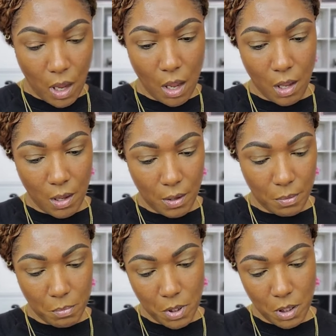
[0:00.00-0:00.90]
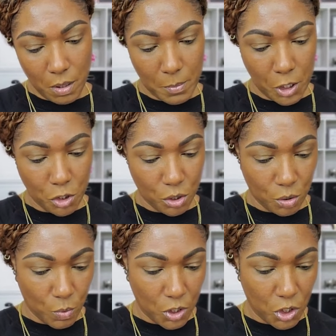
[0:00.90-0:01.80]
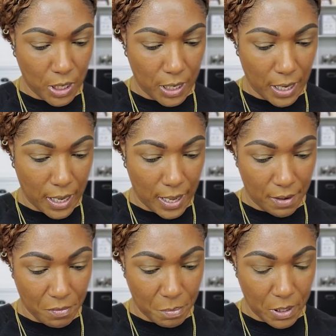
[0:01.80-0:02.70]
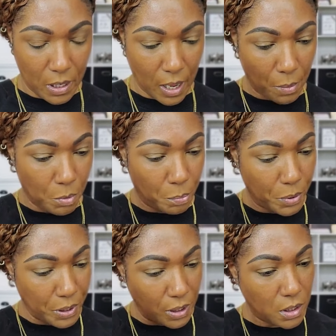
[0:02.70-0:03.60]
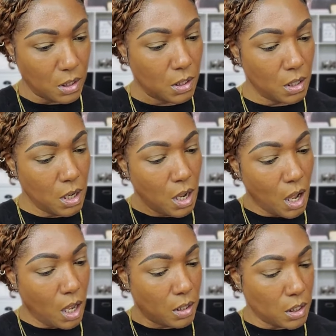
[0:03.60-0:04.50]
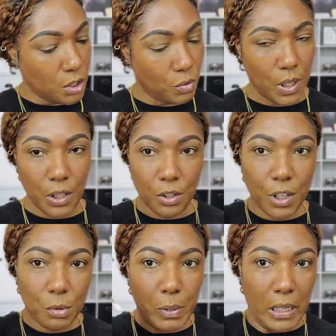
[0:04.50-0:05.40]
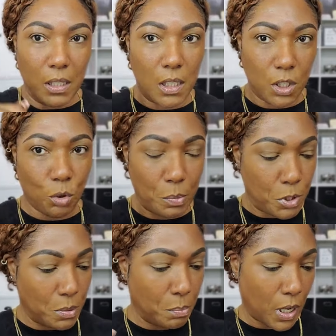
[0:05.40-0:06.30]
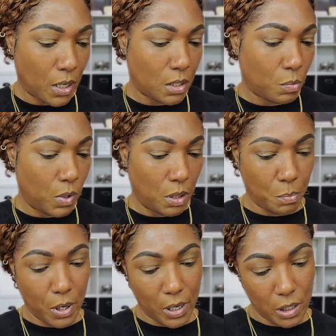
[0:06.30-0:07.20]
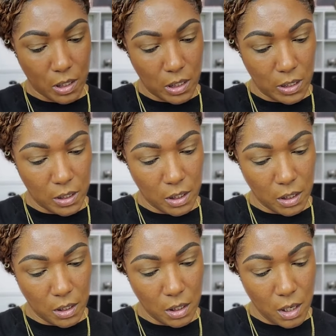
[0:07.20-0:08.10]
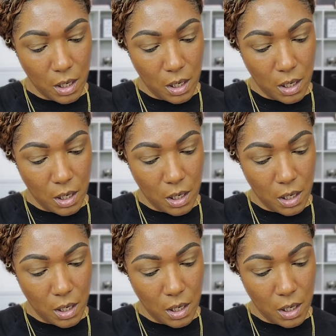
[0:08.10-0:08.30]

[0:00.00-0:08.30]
Um, I'm not sure what shade I have, but I will put it on the screen or it'll be in the description box with the products listed.